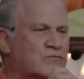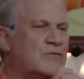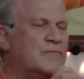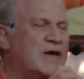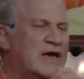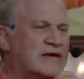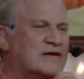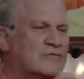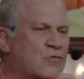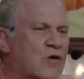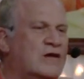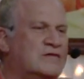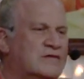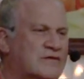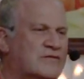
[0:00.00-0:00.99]
will make
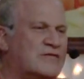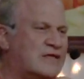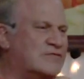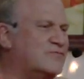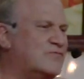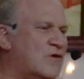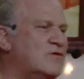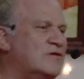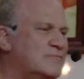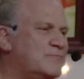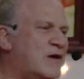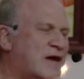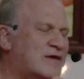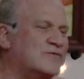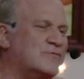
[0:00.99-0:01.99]
oneness. That's very
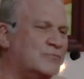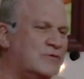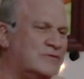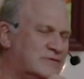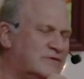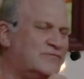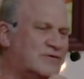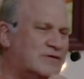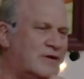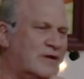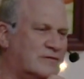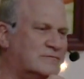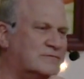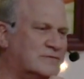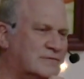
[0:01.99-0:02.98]
impossible,
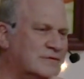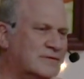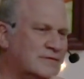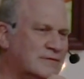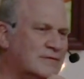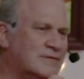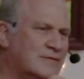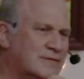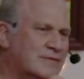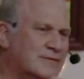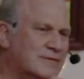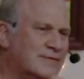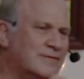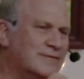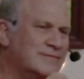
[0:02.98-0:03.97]
difficult.
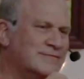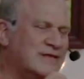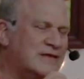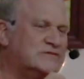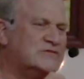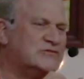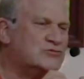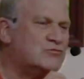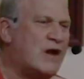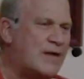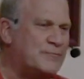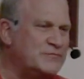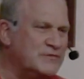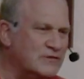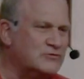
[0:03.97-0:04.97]
That's the
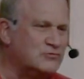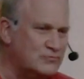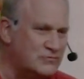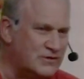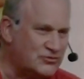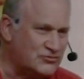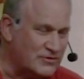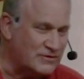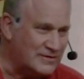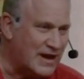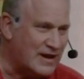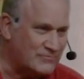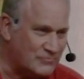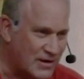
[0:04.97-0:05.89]
shrapnel tradition, not